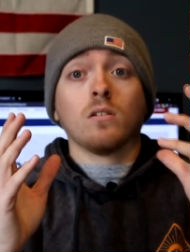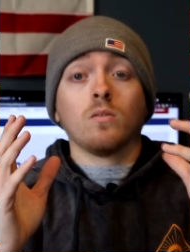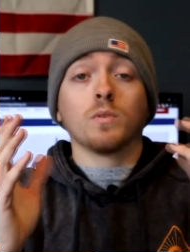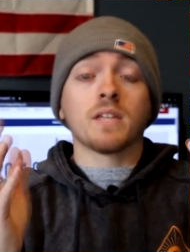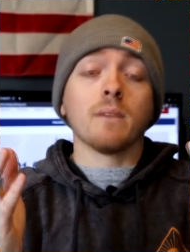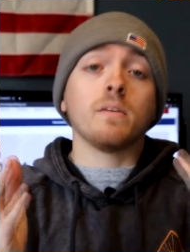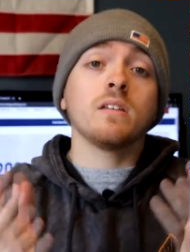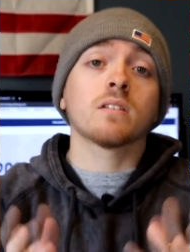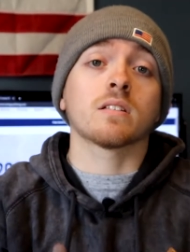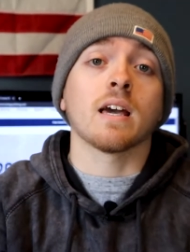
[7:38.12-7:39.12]
What that
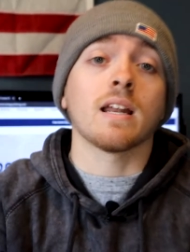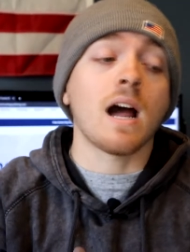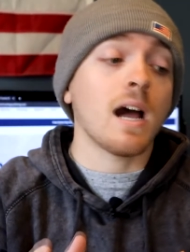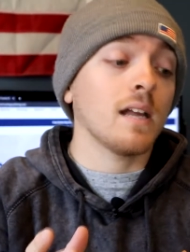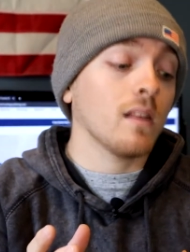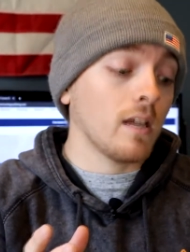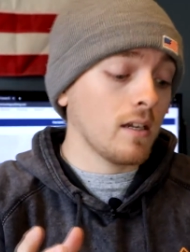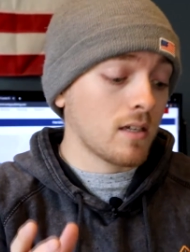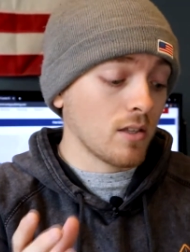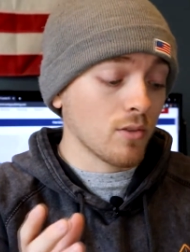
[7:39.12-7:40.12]
means is that I
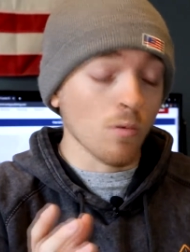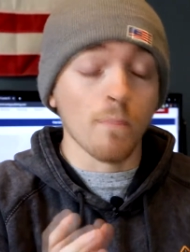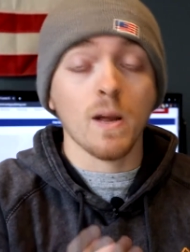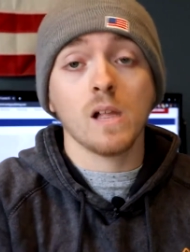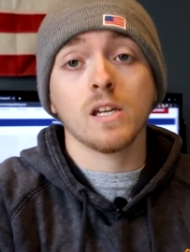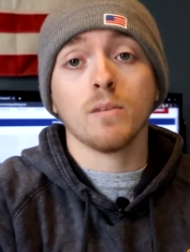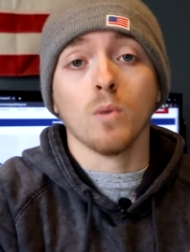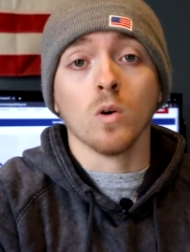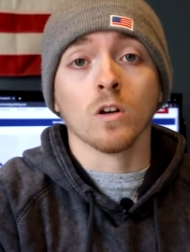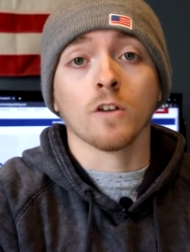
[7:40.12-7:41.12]
like the Rebellion
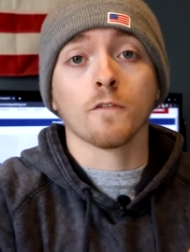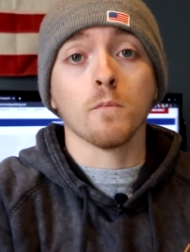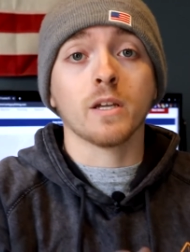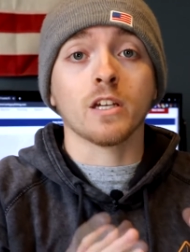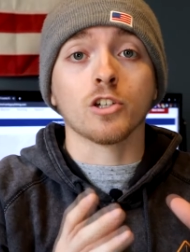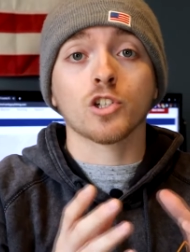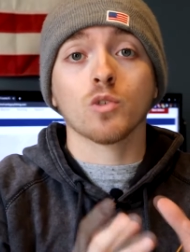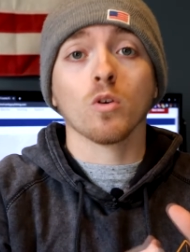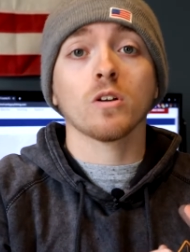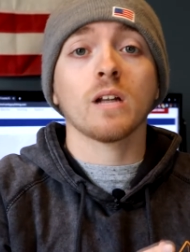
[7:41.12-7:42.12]
more for making
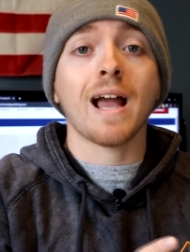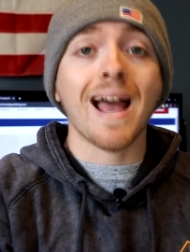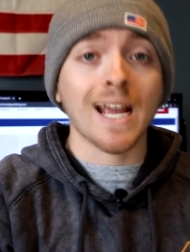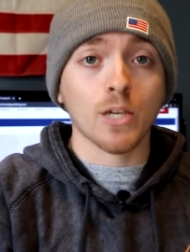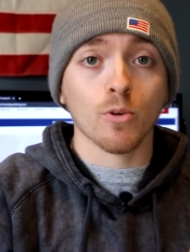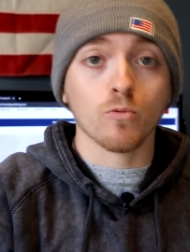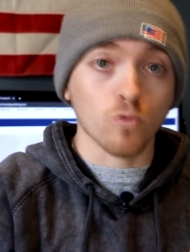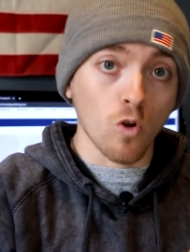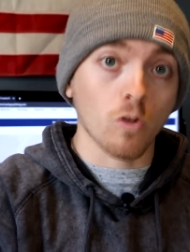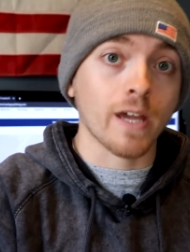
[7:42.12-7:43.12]
short, accurate
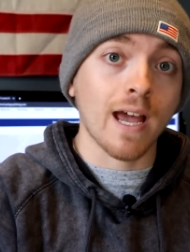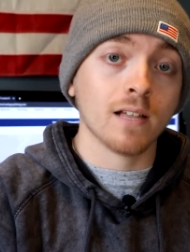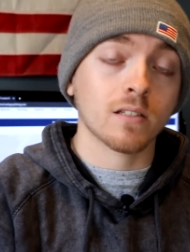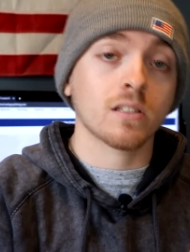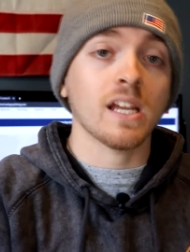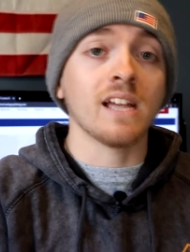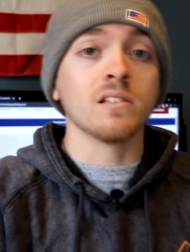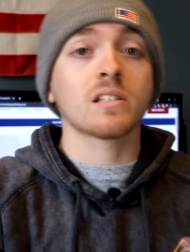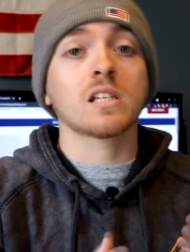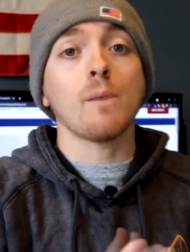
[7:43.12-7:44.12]
roll casts
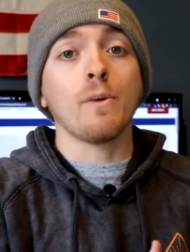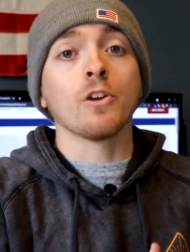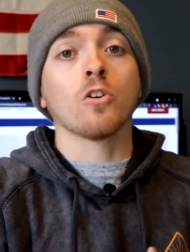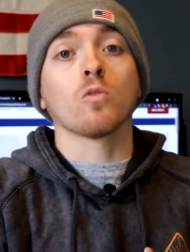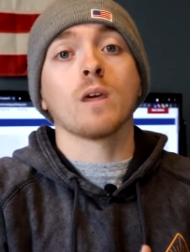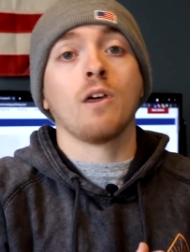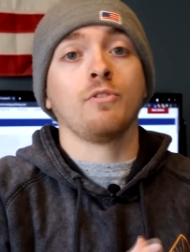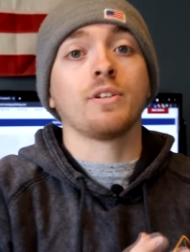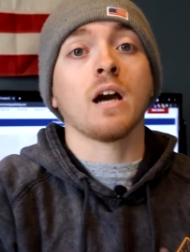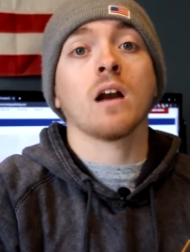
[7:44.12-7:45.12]
and skipping
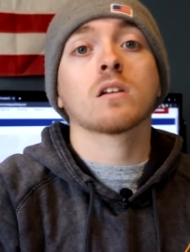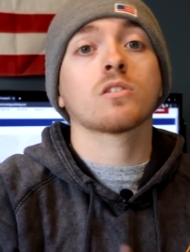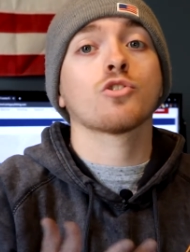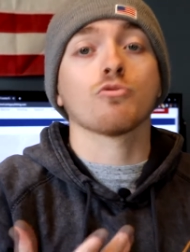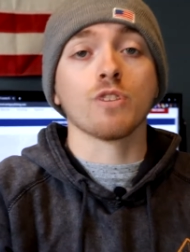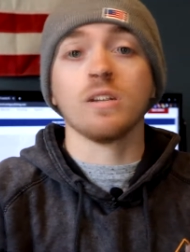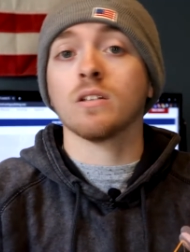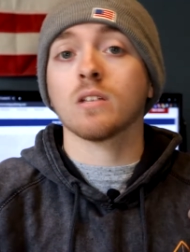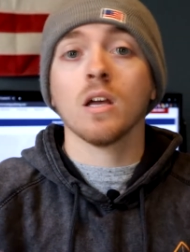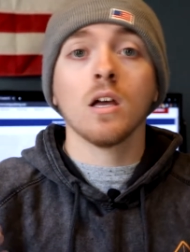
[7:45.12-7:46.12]
around docks,
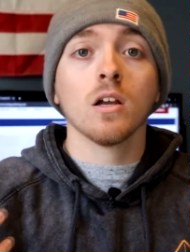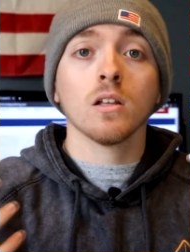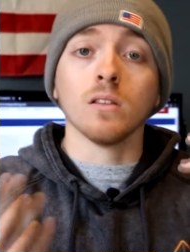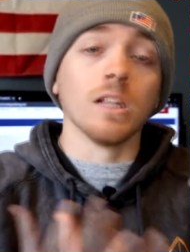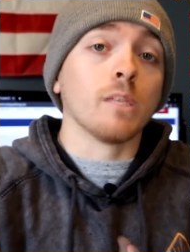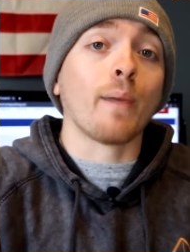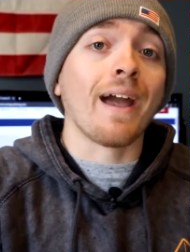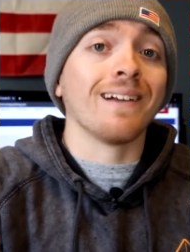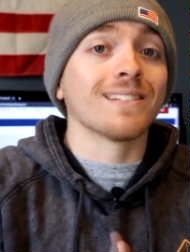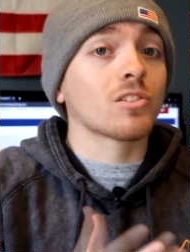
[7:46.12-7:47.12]
trees, lily
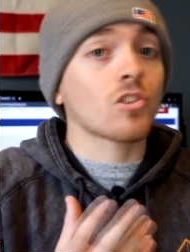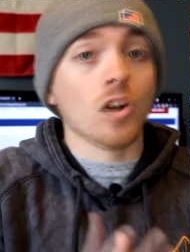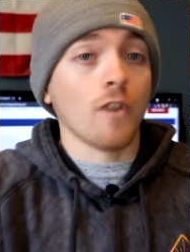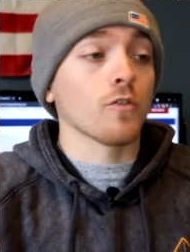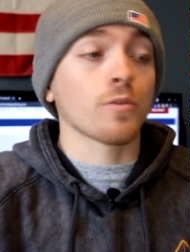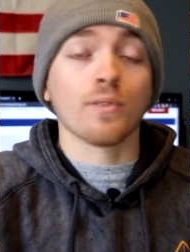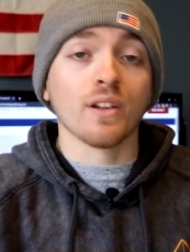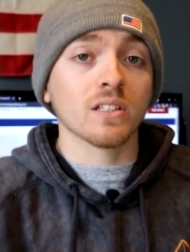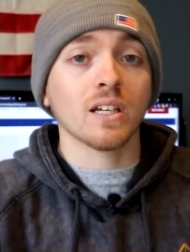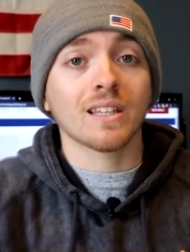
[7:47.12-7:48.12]
pads, cover,
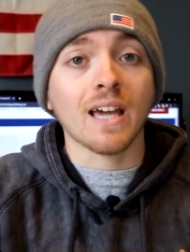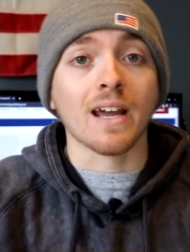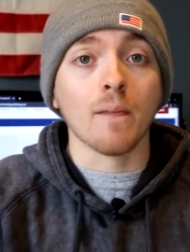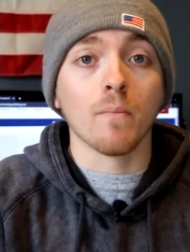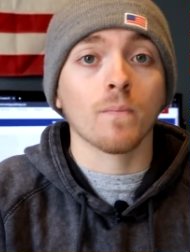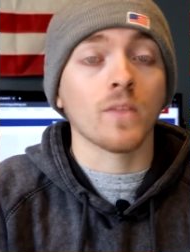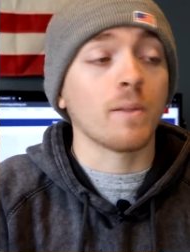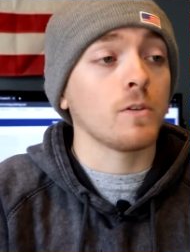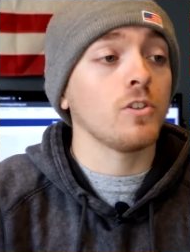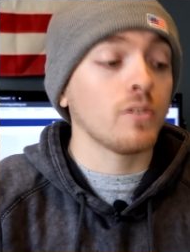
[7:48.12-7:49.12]
things like that.
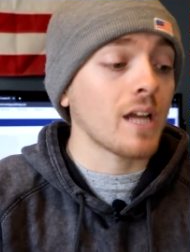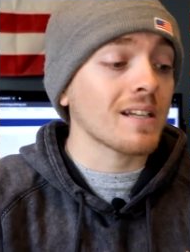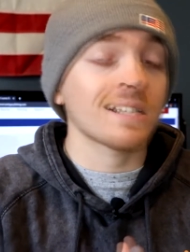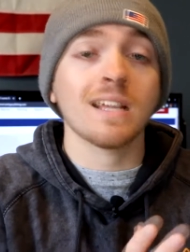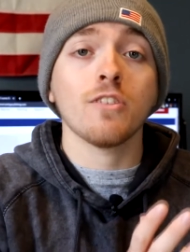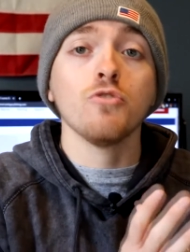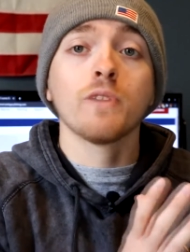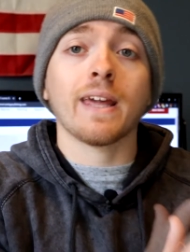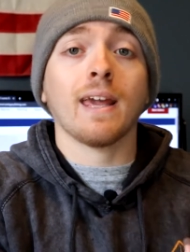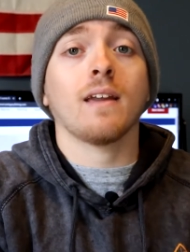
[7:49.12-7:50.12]
But not to say that
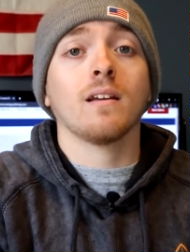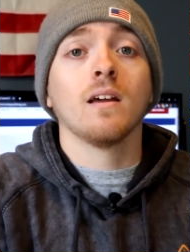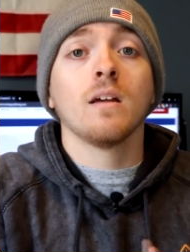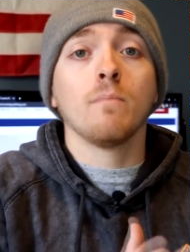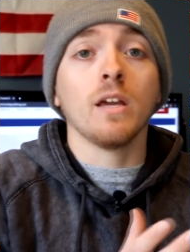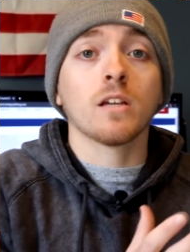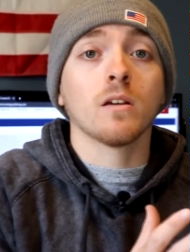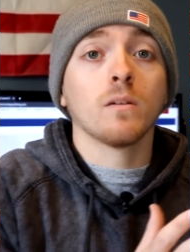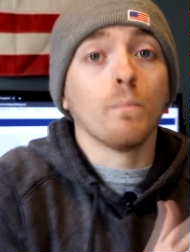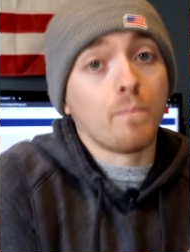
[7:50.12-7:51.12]
you can't
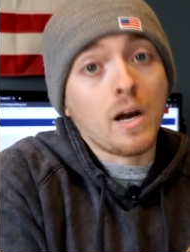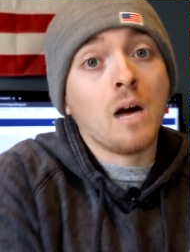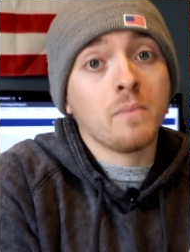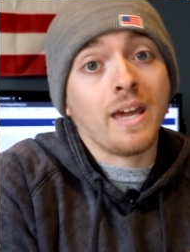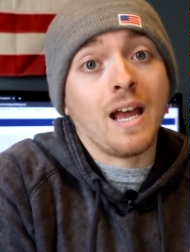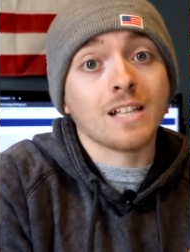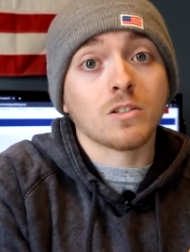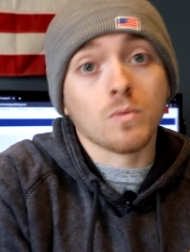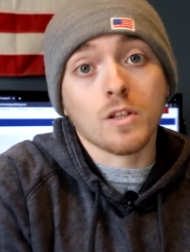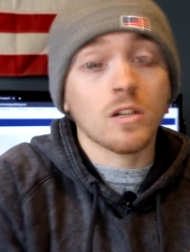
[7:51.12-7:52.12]
make bomb
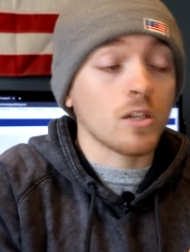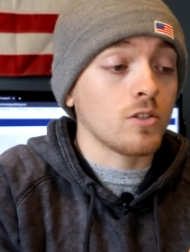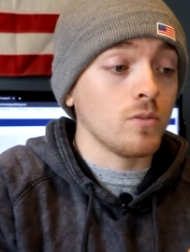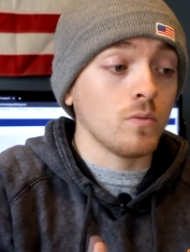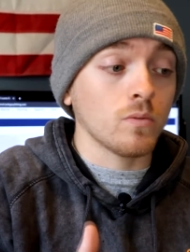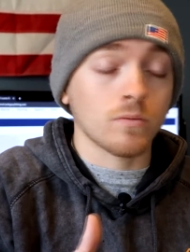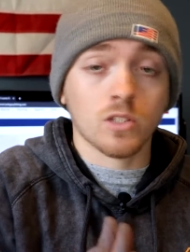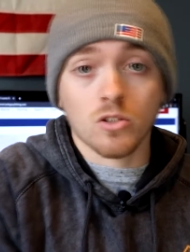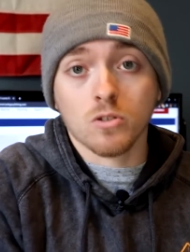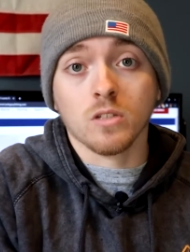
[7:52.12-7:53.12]
casts with it, because you
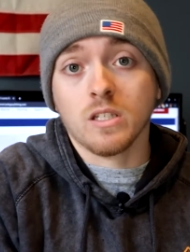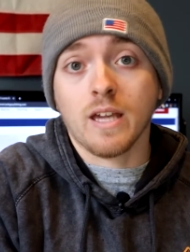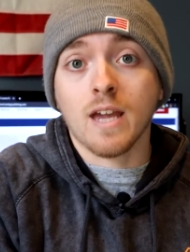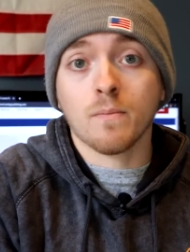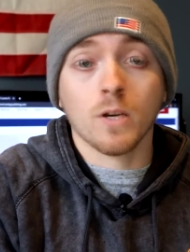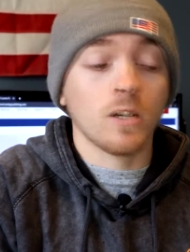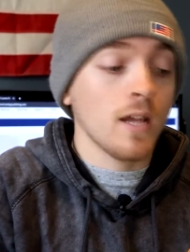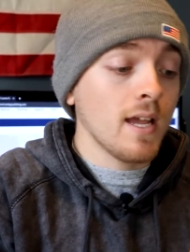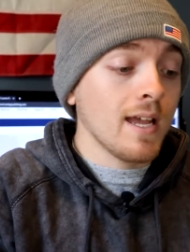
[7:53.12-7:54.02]
certainly can, but